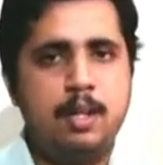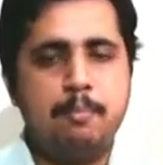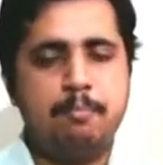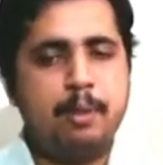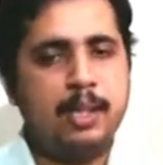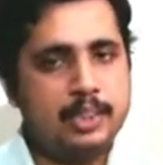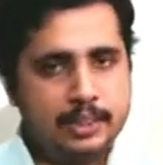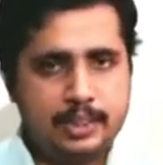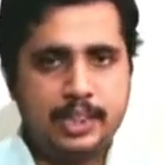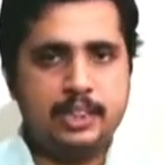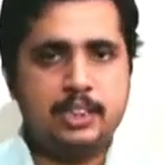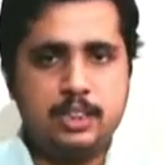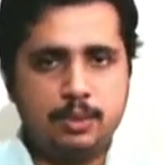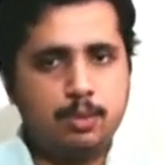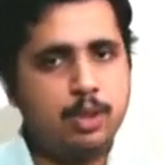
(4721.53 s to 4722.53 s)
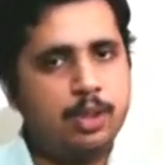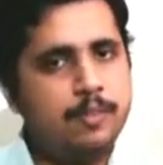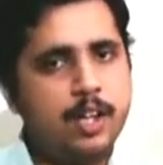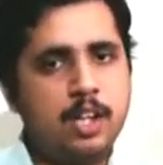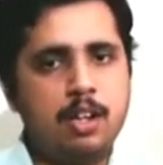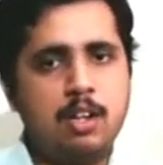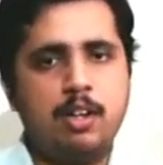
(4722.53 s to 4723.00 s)
Purchased, what we
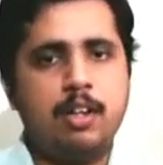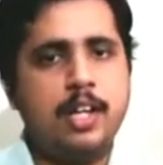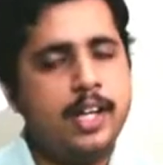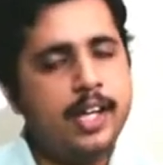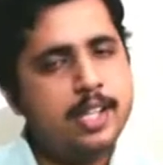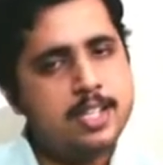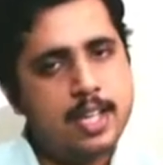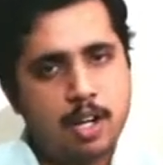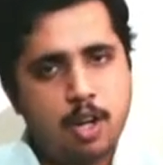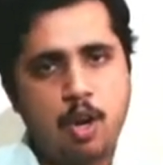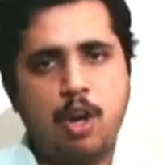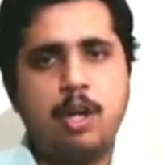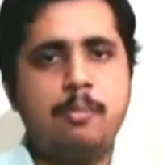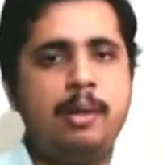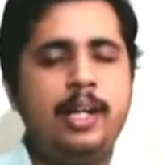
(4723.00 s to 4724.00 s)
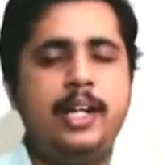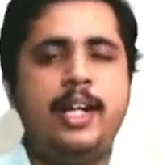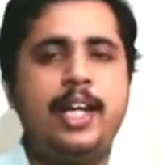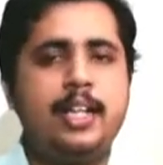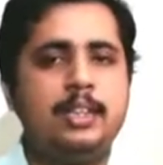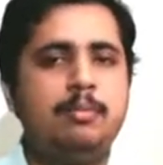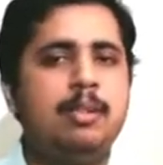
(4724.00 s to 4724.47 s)
are talking is a normal
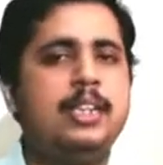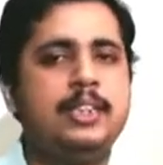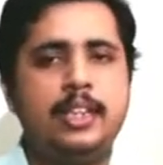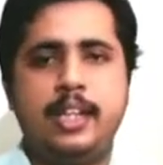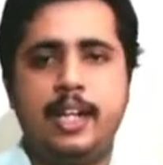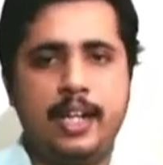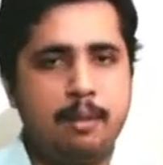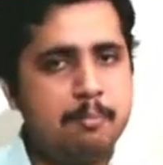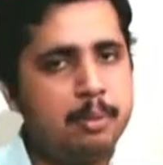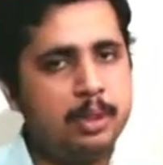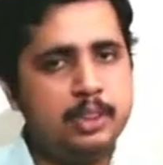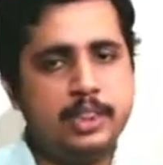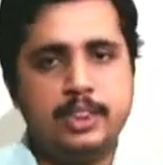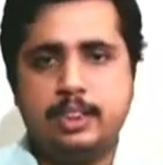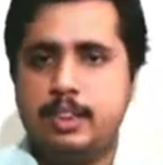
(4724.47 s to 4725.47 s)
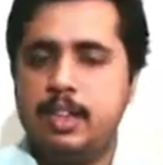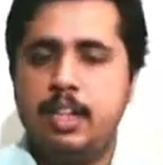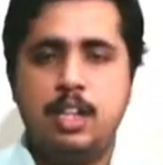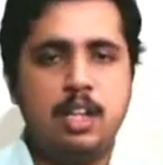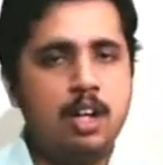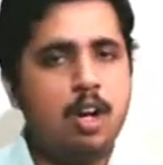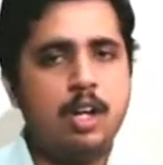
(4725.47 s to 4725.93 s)
intangible asset getting purchased,
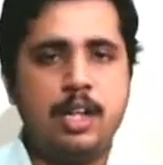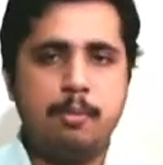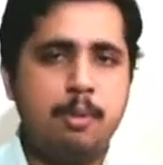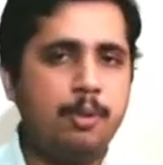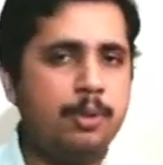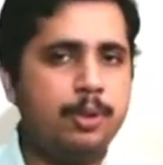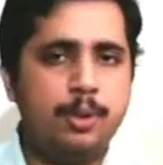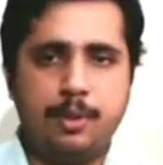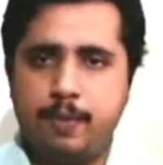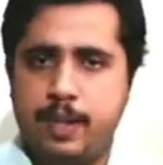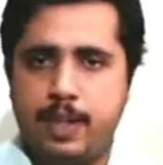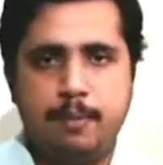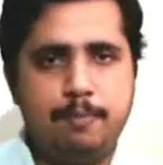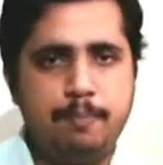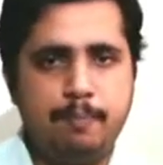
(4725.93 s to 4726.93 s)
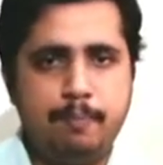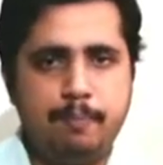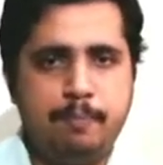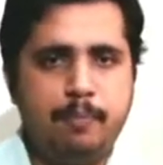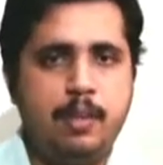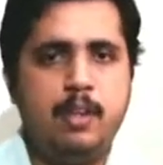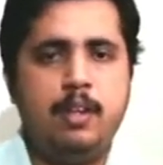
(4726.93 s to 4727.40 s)
not about goodwill.
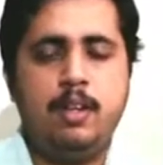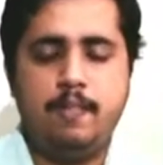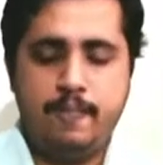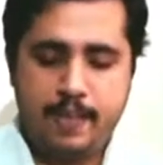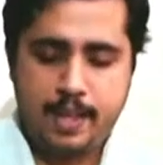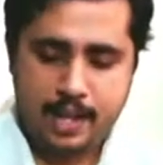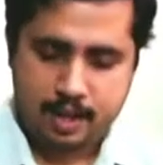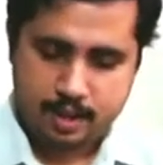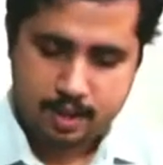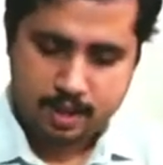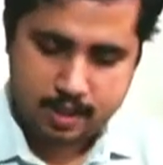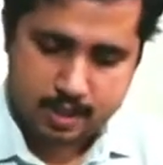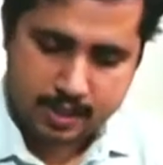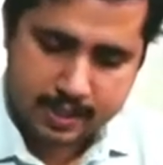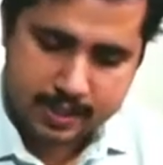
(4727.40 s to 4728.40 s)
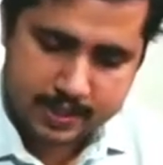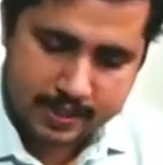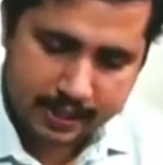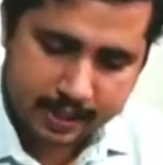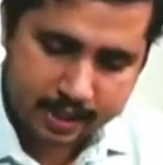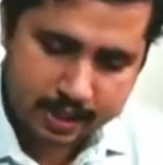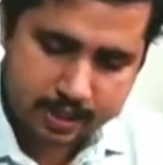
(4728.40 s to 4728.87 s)
Then the
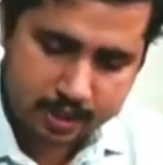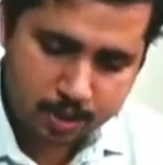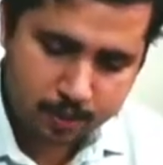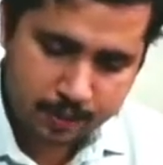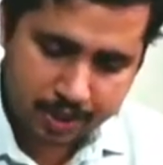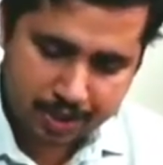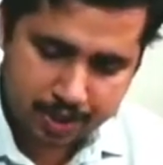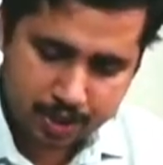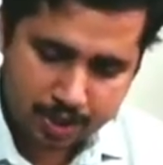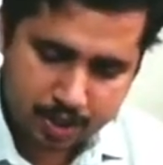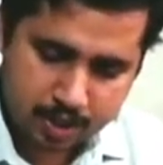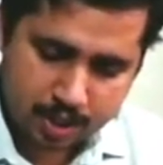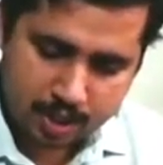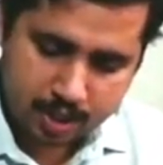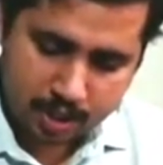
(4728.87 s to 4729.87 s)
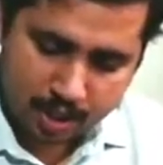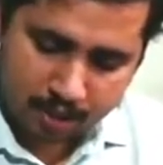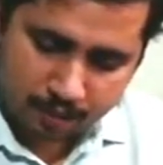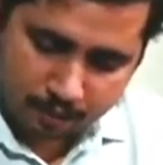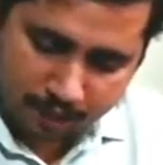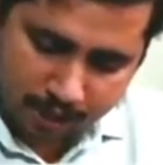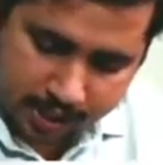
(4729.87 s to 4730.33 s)
second situation,
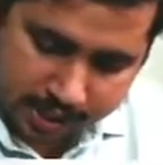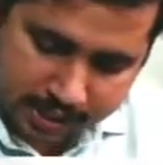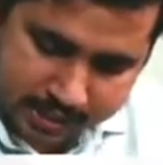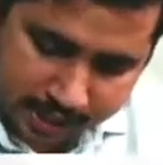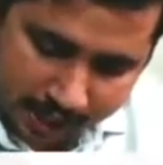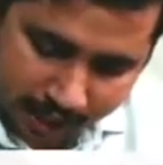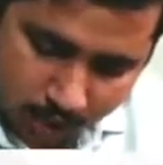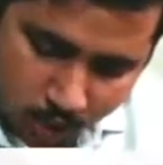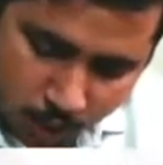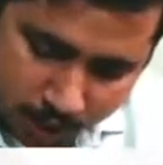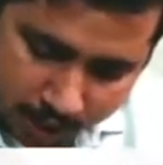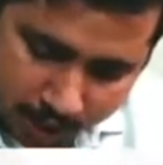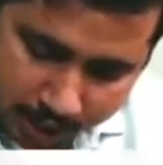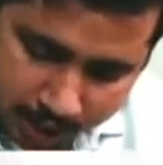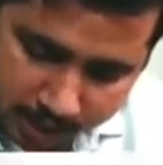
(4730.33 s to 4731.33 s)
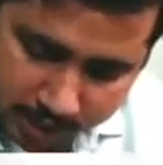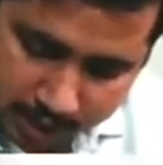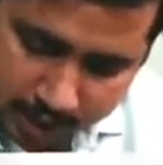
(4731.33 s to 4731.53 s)
if it is acquired